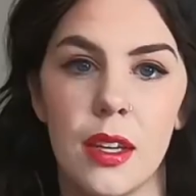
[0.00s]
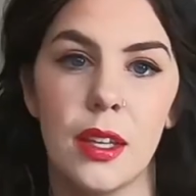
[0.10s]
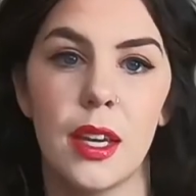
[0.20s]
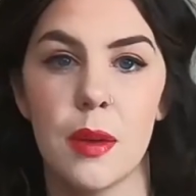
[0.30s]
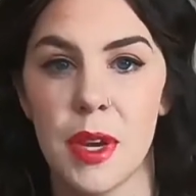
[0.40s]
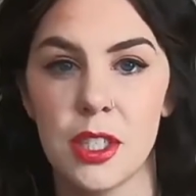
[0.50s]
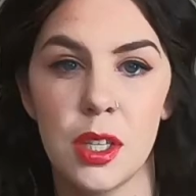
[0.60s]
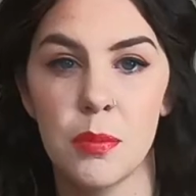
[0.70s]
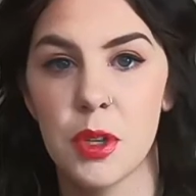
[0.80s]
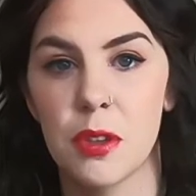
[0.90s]
Like I
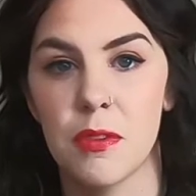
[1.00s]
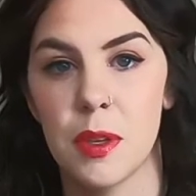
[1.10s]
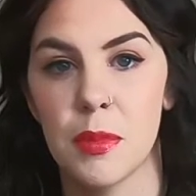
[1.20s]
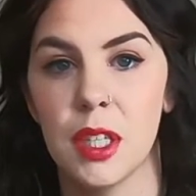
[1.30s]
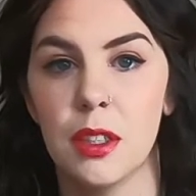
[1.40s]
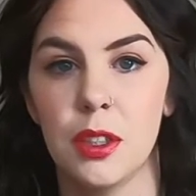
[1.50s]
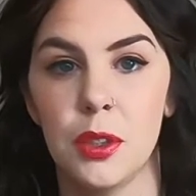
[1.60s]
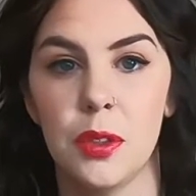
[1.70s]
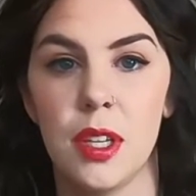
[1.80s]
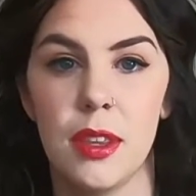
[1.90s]
mentioned, both of them
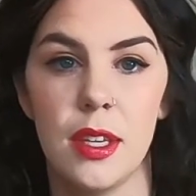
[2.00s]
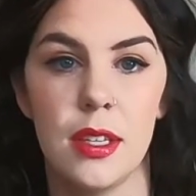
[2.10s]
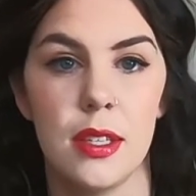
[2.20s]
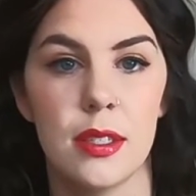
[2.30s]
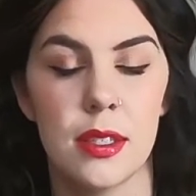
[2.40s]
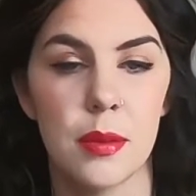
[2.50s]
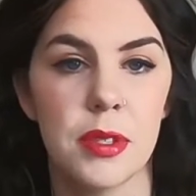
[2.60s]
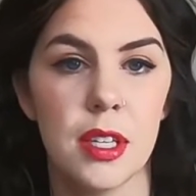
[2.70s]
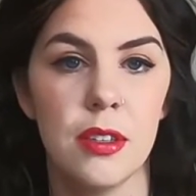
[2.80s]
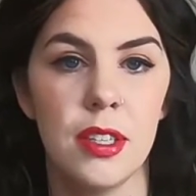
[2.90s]
include the steps
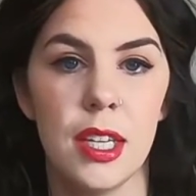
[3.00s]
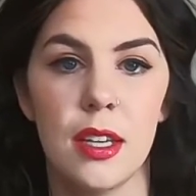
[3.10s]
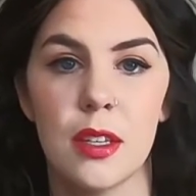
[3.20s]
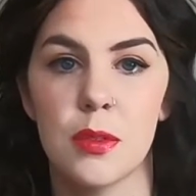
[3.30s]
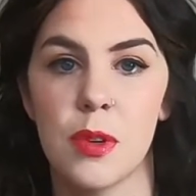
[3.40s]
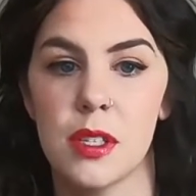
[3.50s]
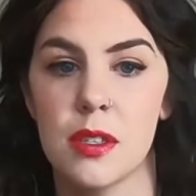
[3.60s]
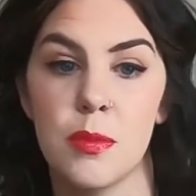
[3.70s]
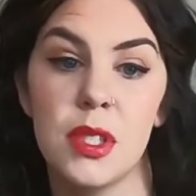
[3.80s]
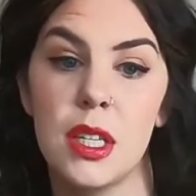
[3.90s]
that you need as well as
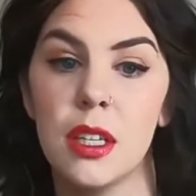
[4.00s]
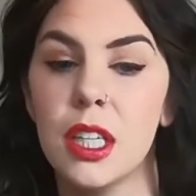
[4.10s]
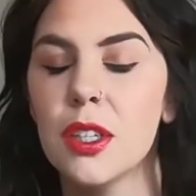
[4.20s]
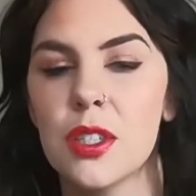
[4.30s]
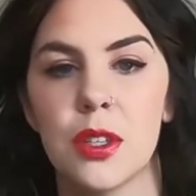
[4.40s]
the materials.